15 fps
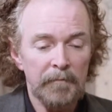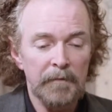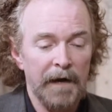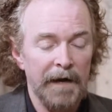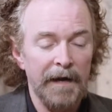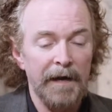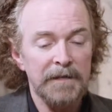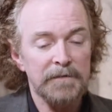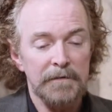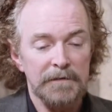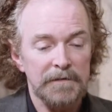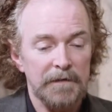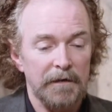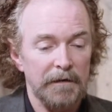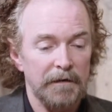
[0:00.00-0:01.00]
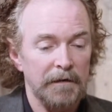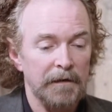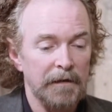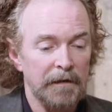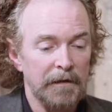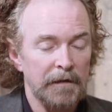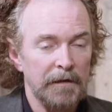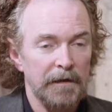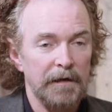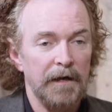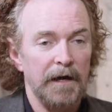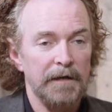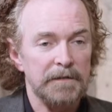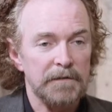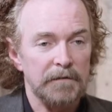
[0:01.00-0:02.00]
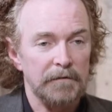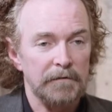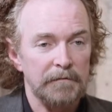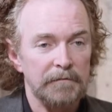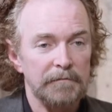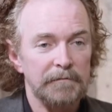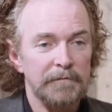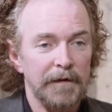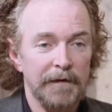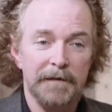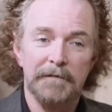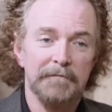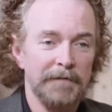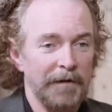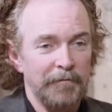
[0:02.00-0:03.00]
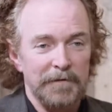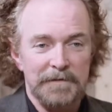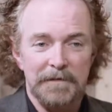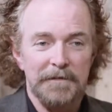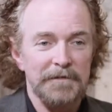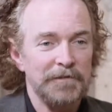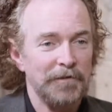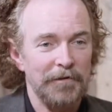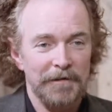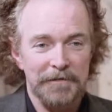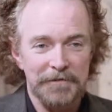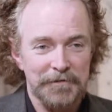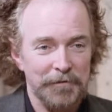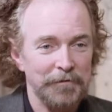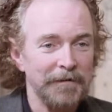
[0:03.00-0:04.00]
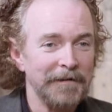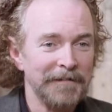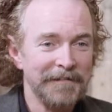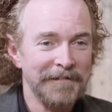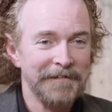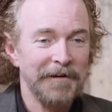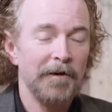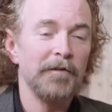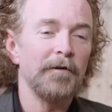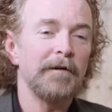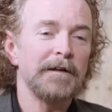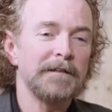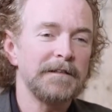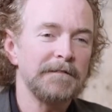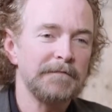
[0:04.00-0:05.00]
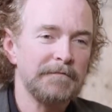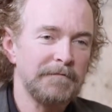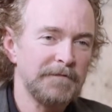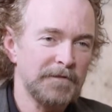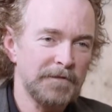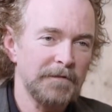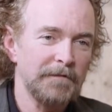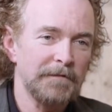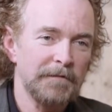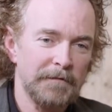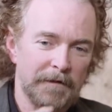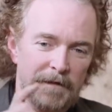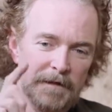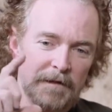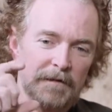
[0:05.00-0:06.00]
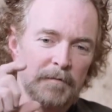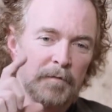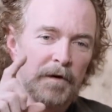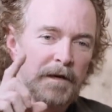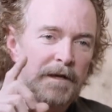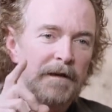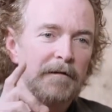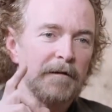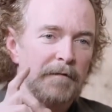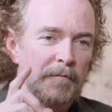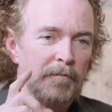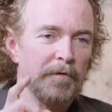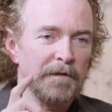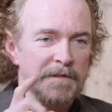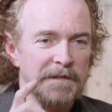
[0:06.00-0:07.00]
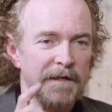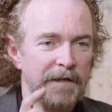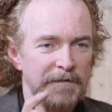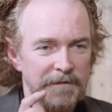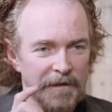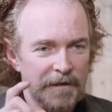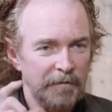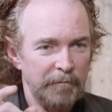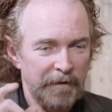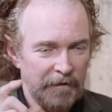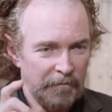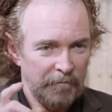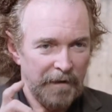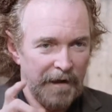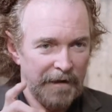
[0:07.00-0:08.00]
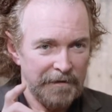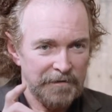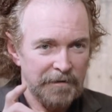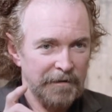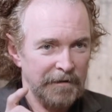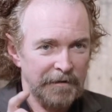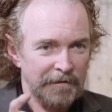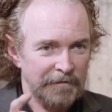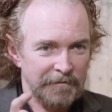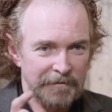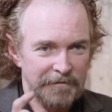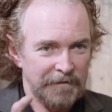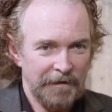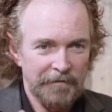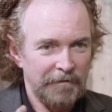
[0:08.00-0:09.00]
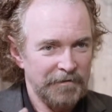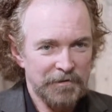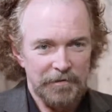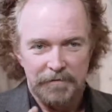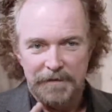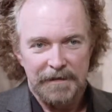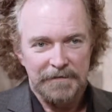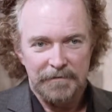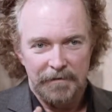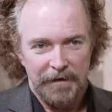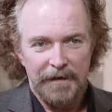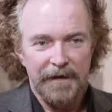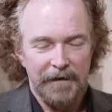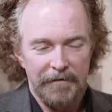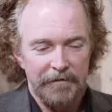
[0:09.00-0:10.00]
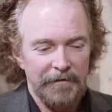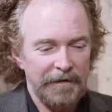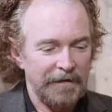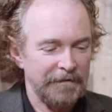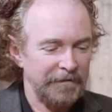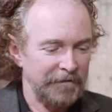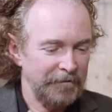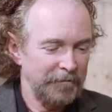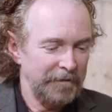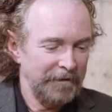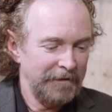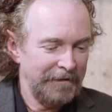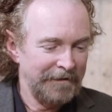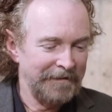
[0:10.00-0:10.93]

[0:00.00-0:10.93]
I actually started in high school. I wasn't as early as you, although I did shoot like a little brand camera in Boy Scouts. I got a merit badge. I'm not sure if that's going to count or not, though. But